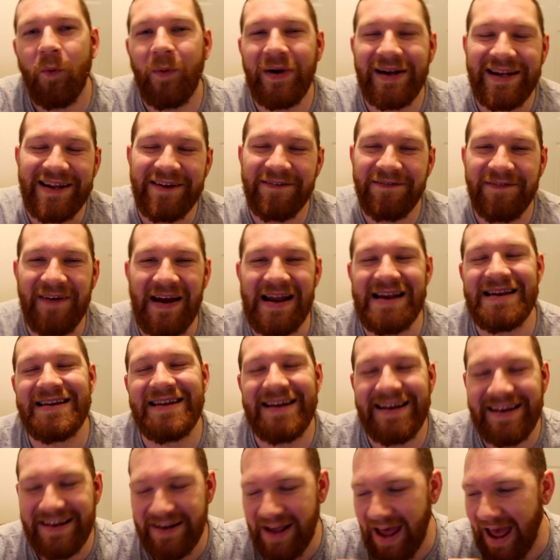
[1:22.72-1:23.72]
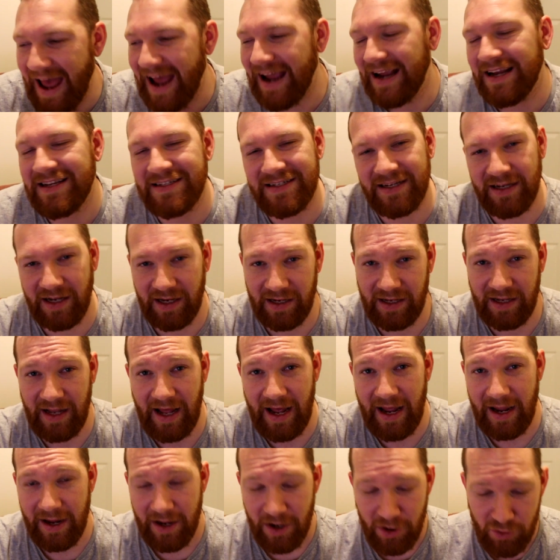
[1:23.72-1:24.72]
we defended
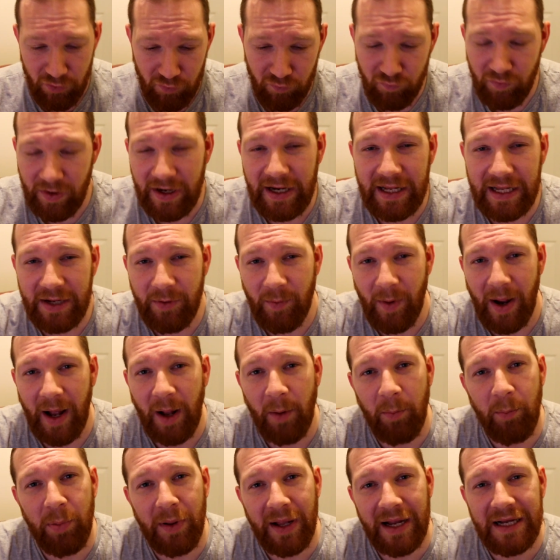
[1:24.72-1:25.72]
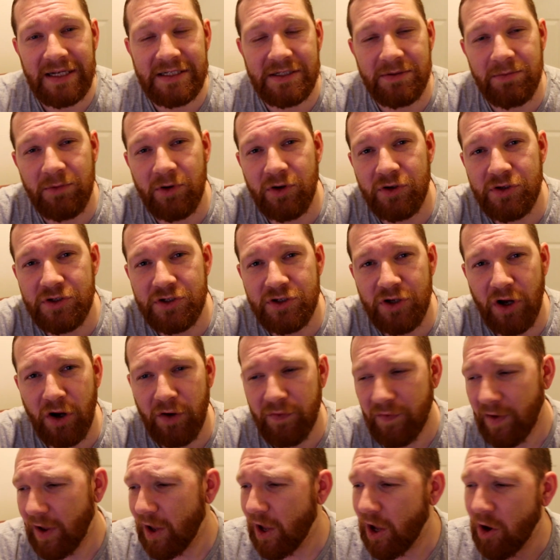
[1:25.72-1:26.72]
excellently. Really well, played some good
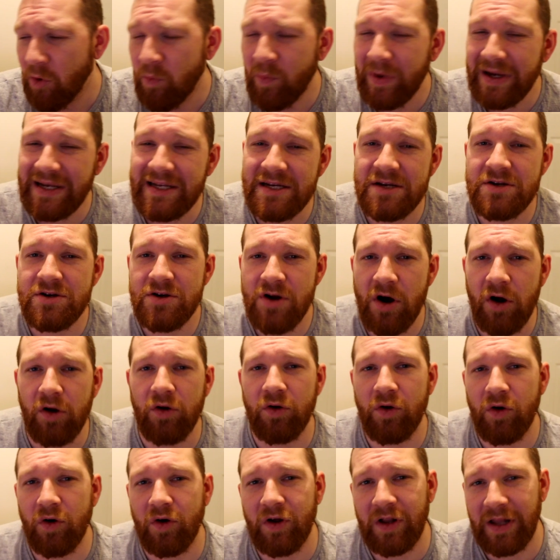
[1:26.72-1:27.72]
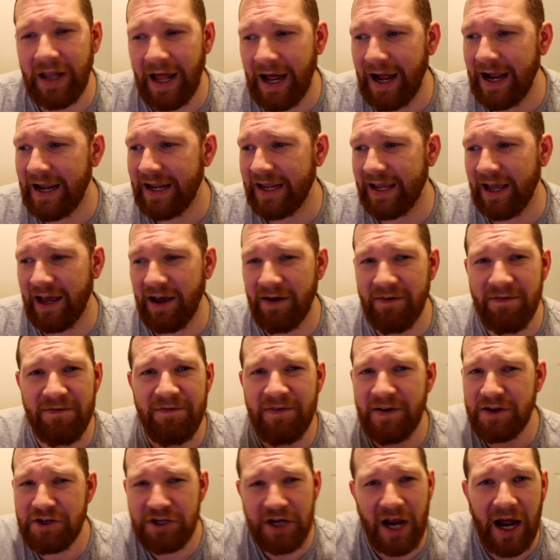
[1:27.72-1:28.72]
stuff, and we did not look like a
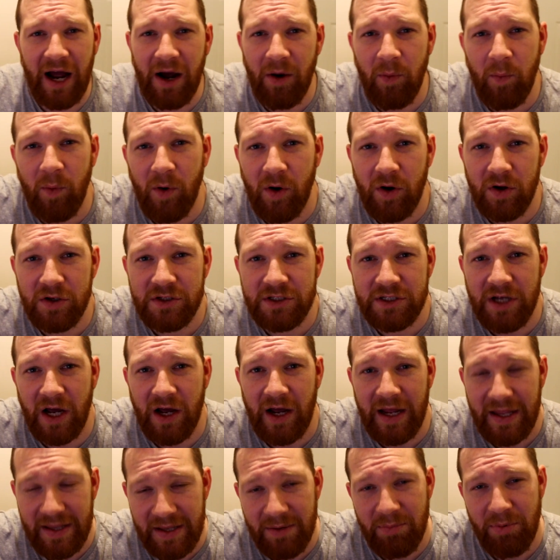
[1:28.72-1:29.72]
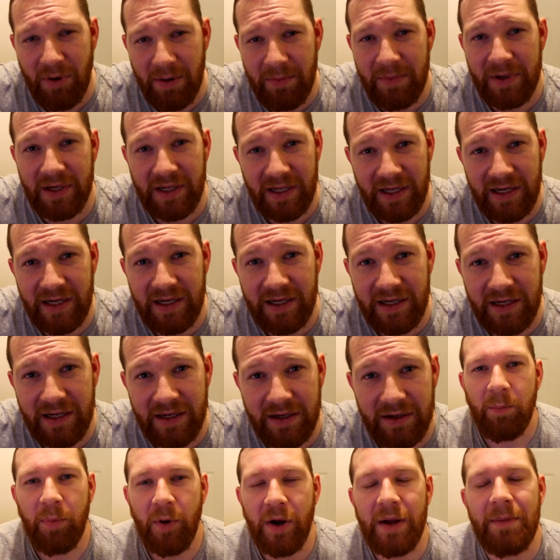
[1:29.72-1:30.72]
fish out of water in the Premier League.
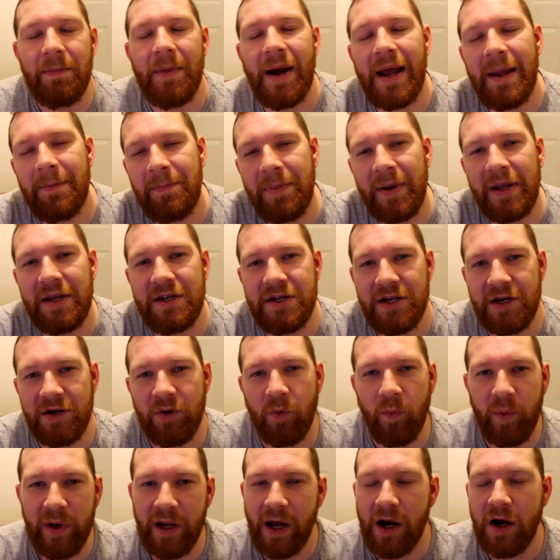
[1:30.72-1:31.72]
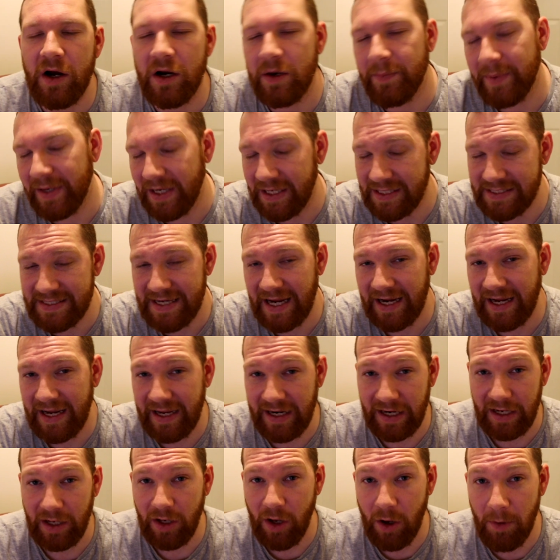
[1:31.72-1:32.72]
But in my opinion, we are going to be attacking
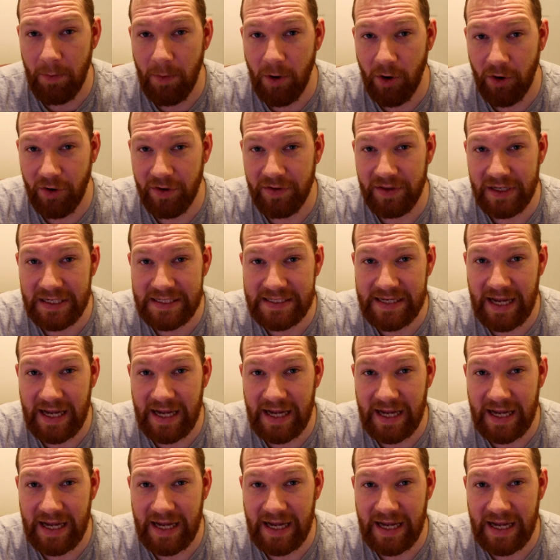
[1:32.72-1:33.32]
a lot more in this